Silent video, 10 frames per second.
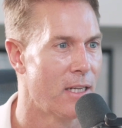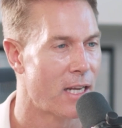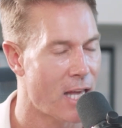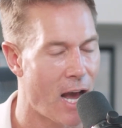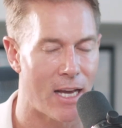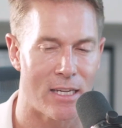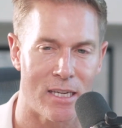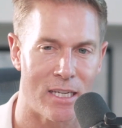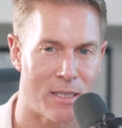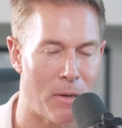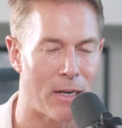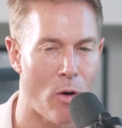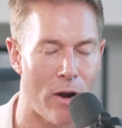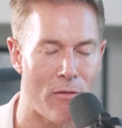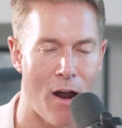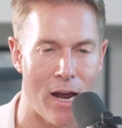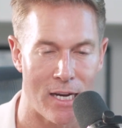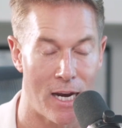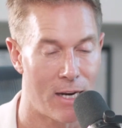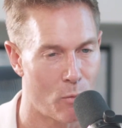Yeah, it's been quite a ride,
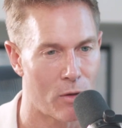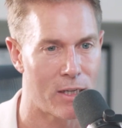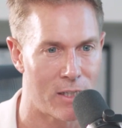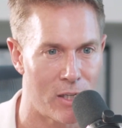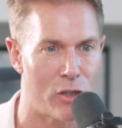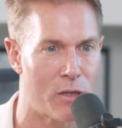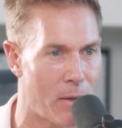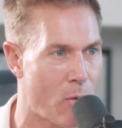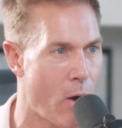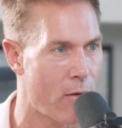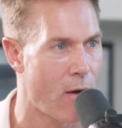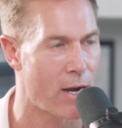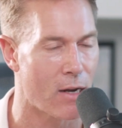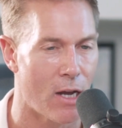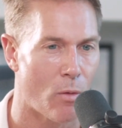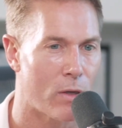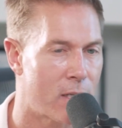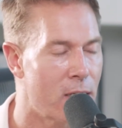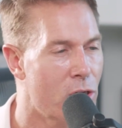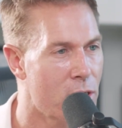and it will continue to be quite a ride. What's
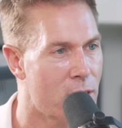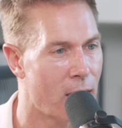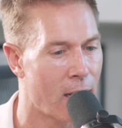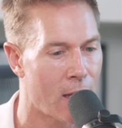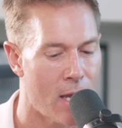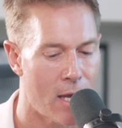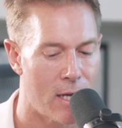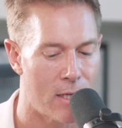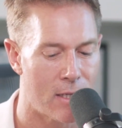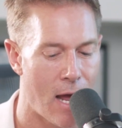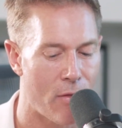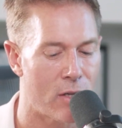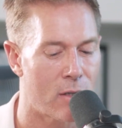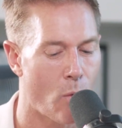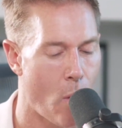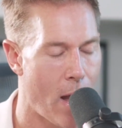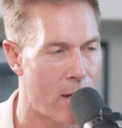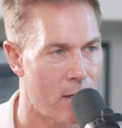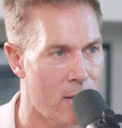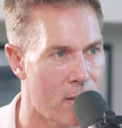interesting is that this
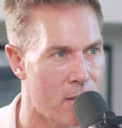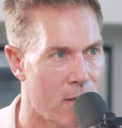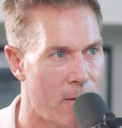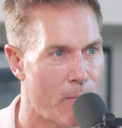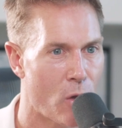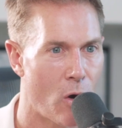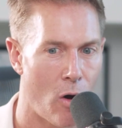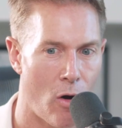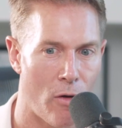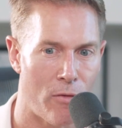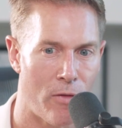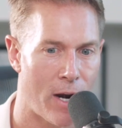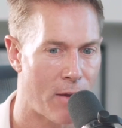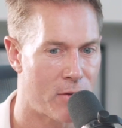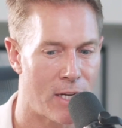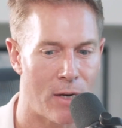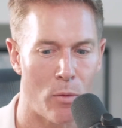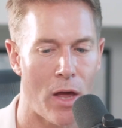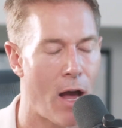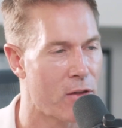awareness of, and I've seen it
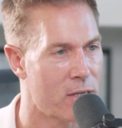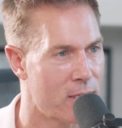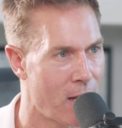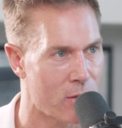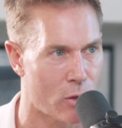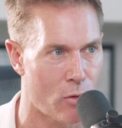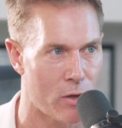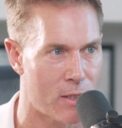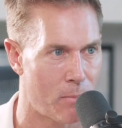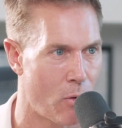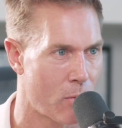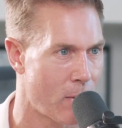with other sales across the board.